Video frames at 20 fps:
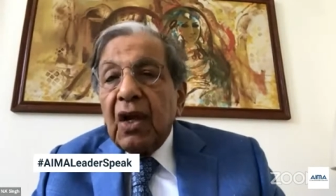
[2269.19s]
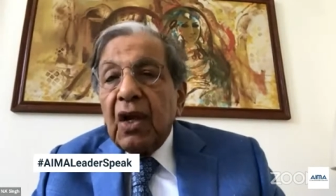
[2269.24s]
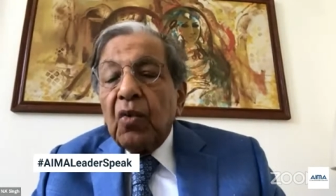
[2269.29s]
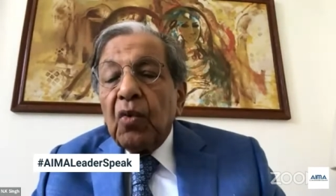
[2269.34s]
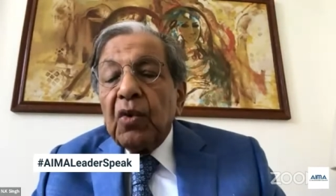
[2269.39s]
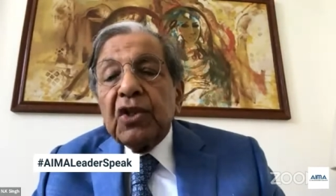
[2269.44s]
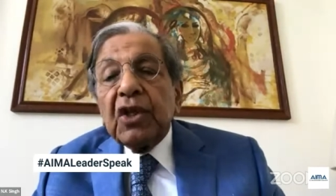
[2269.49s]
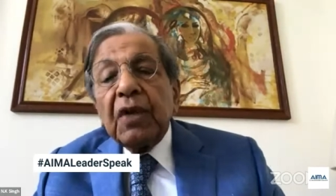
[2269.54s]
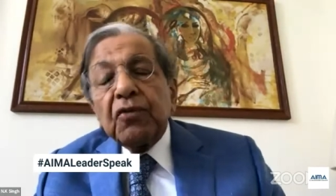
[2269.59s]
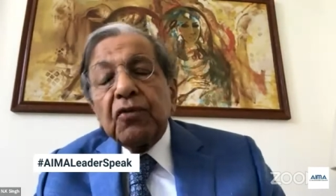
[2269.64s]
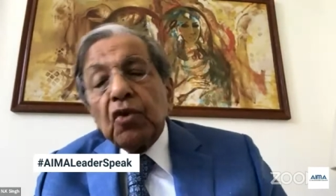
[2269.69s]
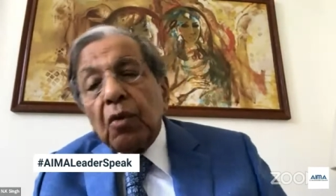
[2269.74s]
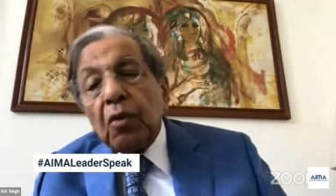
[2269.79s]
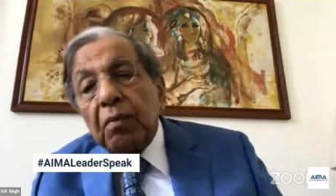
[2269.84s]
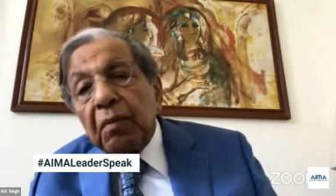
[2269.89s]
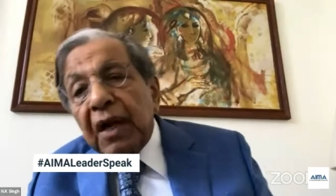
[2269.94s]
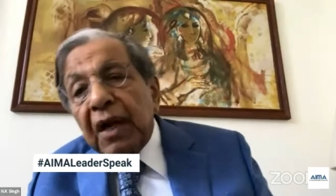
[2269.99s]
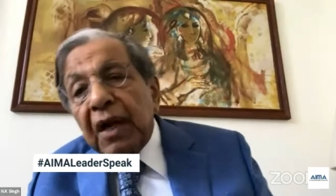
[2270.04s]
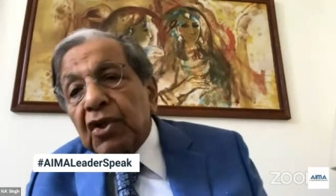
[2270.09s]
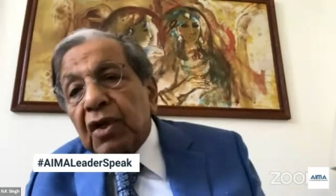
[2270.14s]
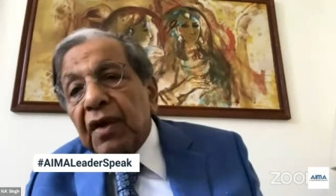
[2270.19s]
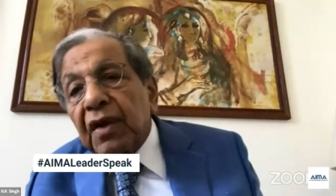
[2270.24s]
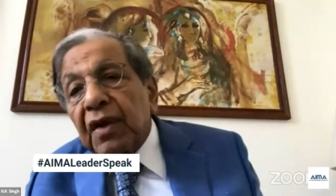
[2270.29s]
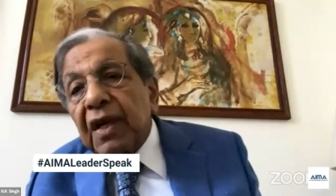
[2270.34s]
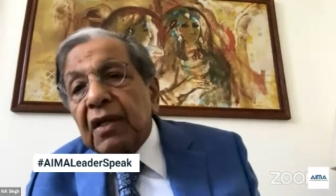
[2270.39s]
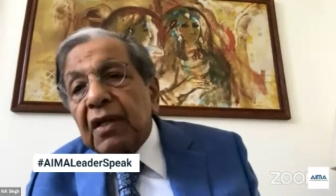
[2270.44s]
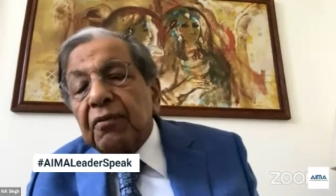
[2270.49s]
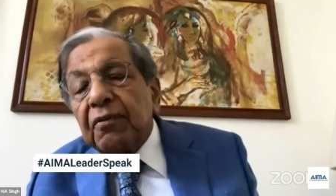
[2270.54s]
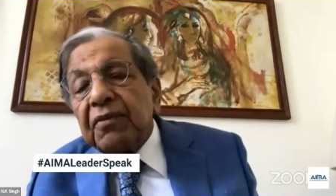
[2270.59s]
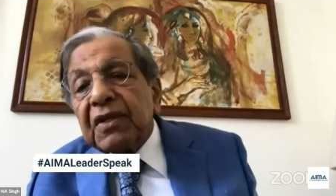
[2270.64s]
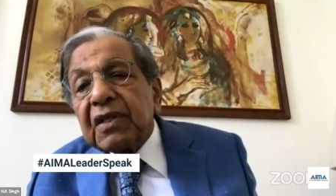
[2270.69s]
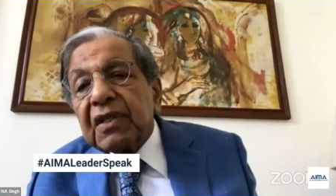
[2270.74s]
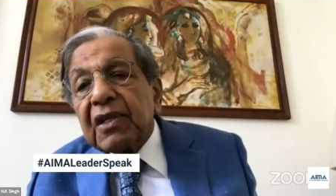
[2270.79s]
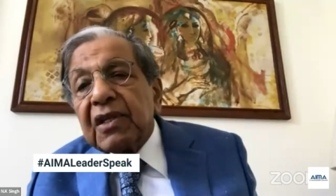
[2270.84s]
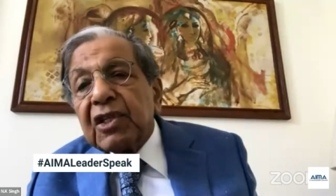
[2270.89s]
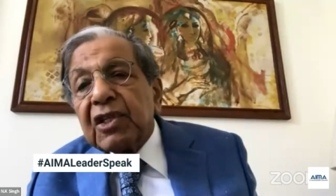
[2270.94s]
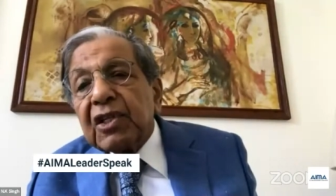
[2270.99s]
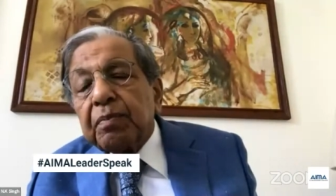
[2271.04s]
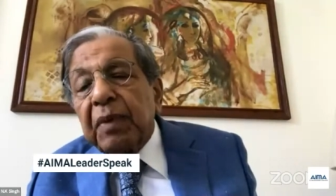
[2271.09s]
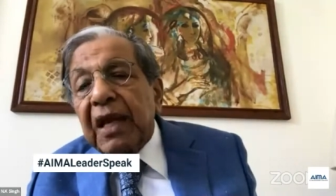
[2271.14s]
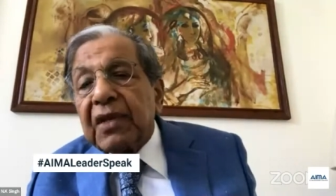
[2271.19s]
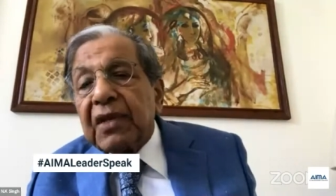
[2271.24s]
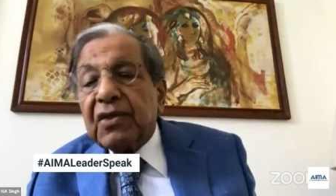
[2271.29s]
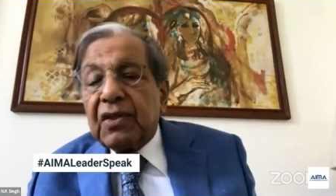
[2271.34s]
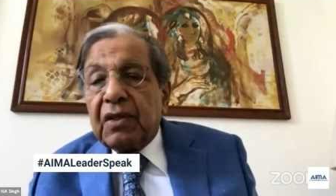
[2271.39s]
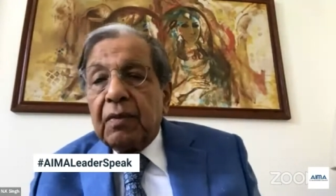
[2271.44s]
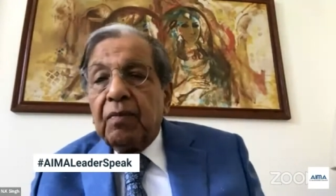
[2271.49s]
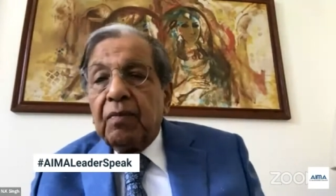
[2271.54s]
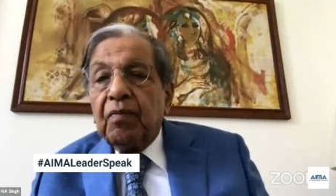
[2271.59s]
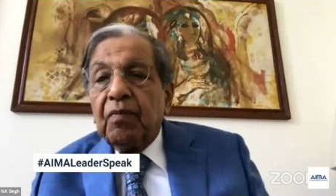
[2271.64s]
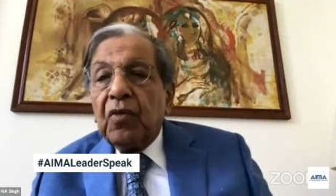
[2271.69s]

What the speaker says: which gives you much greater fiscal space